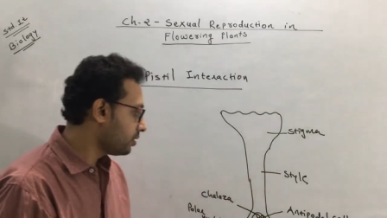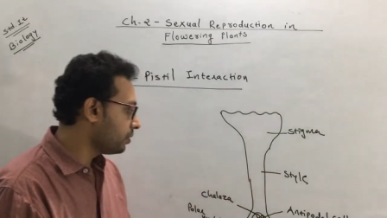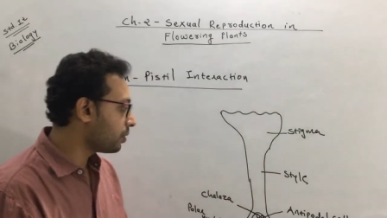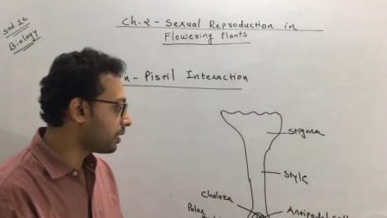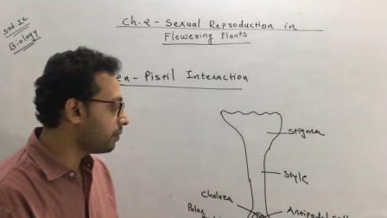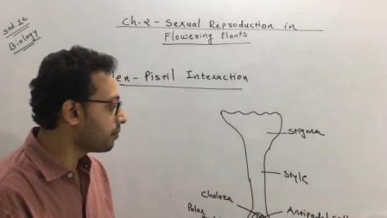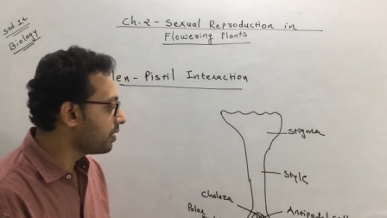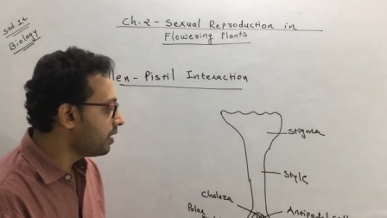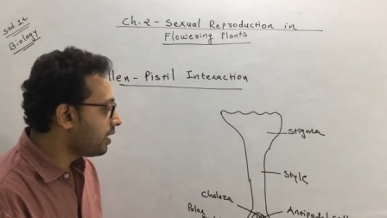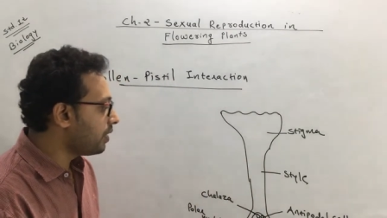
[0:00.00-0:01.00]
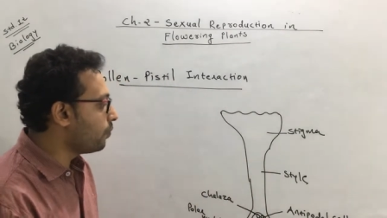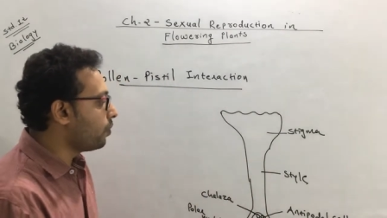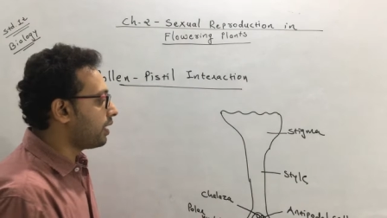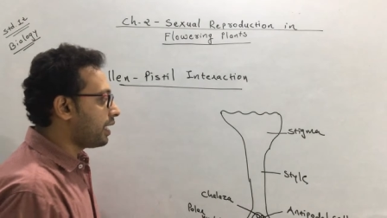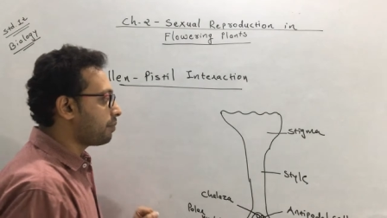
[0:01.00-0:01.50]
Okay, now
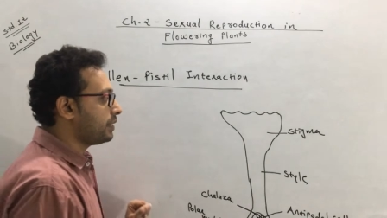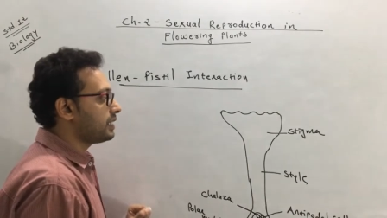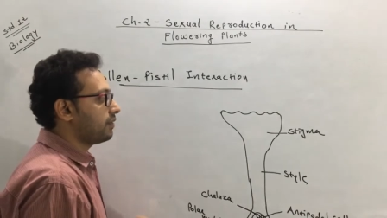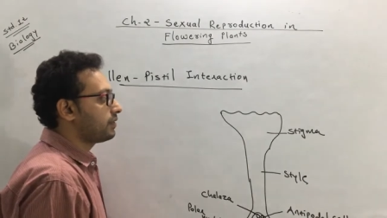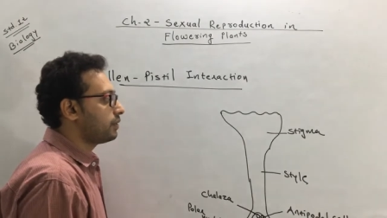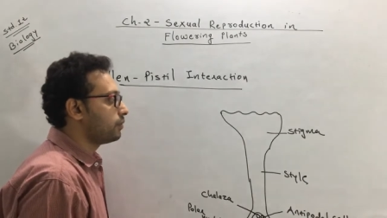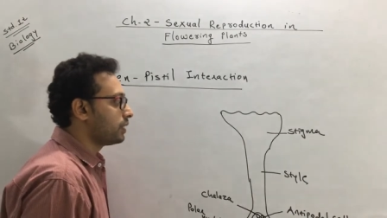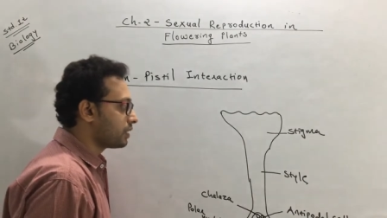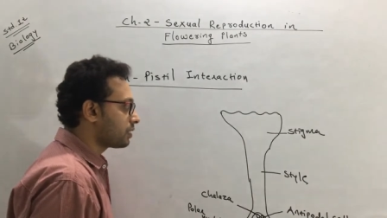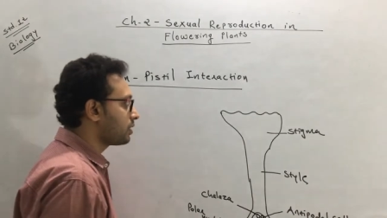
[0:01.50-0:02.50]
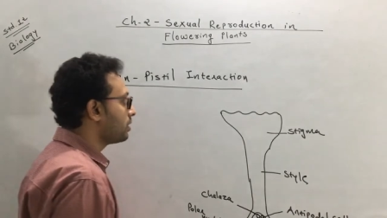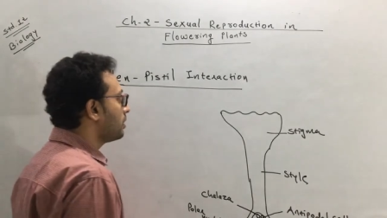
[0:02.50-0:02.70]
what happens afterwards?